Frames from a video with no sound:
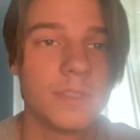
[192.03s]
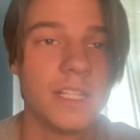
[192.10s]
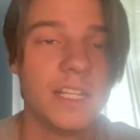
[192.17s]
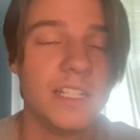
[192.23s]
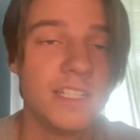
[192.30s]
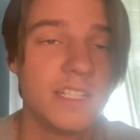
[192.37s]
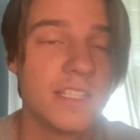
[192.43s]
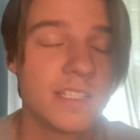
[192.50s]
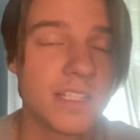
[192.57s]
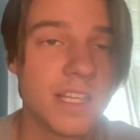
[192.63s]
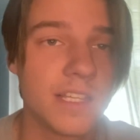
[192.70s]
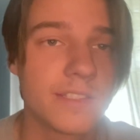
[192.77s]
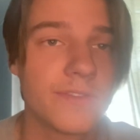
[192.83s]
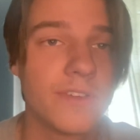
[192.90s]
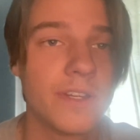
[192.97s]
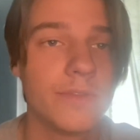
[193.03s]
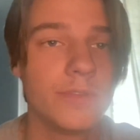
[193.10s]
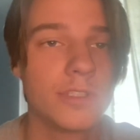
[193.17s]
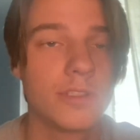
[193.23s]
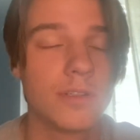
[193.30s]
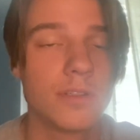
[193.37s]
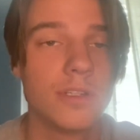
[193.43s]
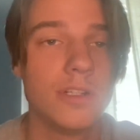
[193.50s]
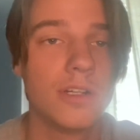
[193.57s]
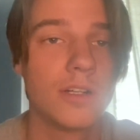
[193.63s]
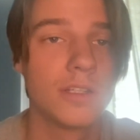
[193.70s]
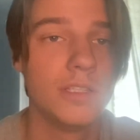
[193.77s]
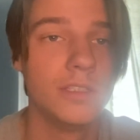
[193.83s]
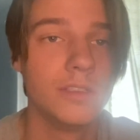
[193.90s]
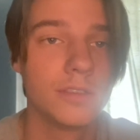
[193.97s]
And in his last fight with Song
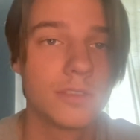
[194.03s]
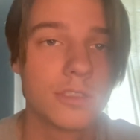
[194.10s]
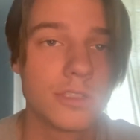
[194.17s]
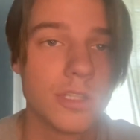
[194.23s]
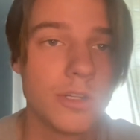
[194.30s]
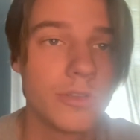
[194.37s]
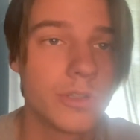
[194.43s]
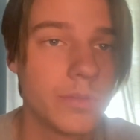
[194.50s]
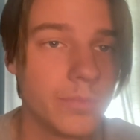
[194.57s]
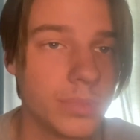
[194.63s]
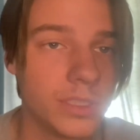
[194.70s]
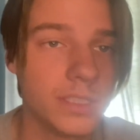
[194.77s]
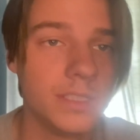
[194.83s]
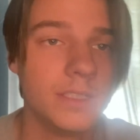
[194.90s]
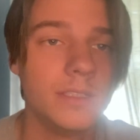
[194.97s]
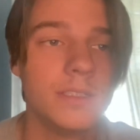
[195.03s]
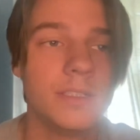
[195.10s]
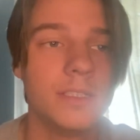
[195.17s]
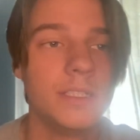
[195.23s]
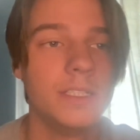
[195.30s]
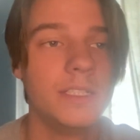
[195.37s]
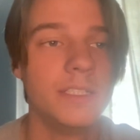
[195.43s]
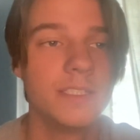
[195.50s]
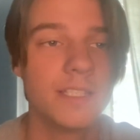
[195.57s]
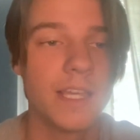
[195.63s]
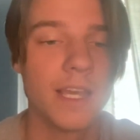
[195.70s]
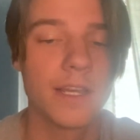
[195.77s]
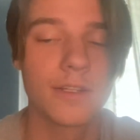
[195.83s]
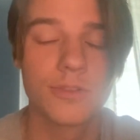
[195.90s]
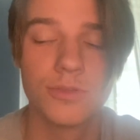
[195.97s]
Yadong, he looked so complete. It
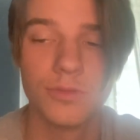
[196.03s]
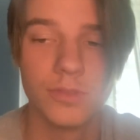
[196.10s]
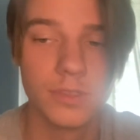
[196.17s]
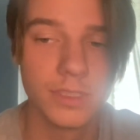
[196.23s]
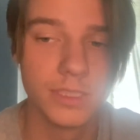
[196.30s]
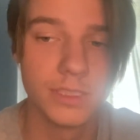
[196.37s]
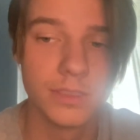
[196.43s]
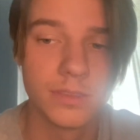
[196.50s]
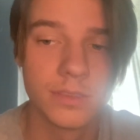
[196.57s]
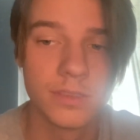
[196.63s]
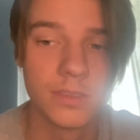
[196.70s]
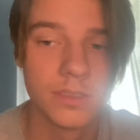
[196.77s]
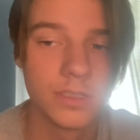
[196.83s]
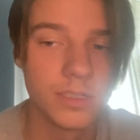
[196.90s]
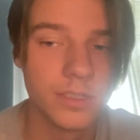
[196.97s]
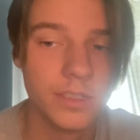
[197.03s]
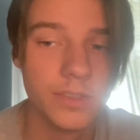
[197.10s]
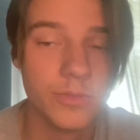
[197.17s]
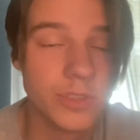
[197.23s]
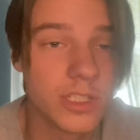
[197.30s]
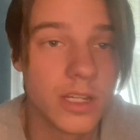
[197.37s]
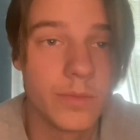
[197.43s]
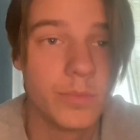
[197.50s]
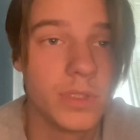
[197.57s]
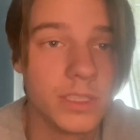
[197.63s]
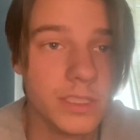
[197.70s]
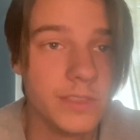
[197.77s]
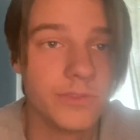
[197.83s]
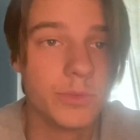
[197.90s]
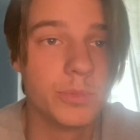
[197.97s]
was
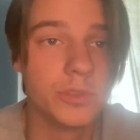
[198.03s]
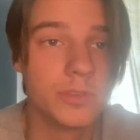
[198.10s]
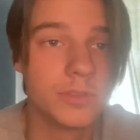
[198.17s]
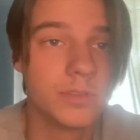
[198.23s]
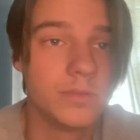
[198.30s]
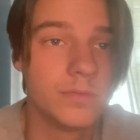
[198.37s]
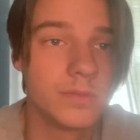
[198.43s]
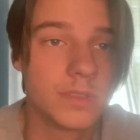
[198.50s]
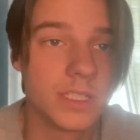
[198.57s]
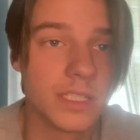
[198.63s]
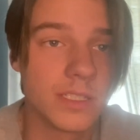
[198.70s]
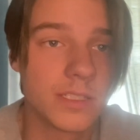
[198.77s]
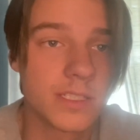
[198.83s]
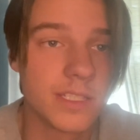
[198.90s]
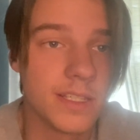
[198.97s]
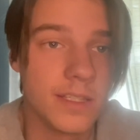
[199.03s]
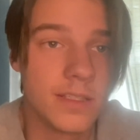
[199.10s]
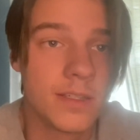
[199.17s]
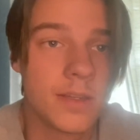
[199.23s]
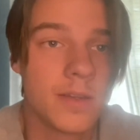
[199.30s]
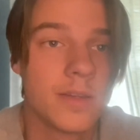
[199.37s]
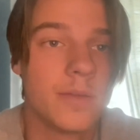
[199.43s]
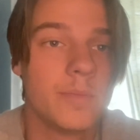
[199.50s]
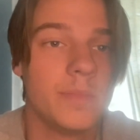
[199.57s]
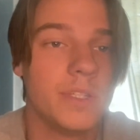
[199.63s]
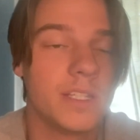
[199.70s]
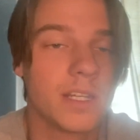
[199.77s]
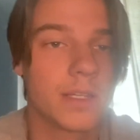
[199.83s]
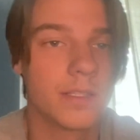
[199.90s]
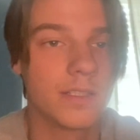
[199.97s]
unbelievable to see,
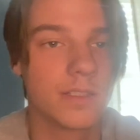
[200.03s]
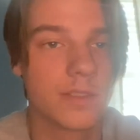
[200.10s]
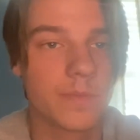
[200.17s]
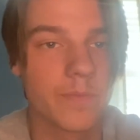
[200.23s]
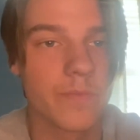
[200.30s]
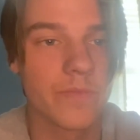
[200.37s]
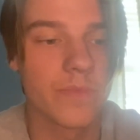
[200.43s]
because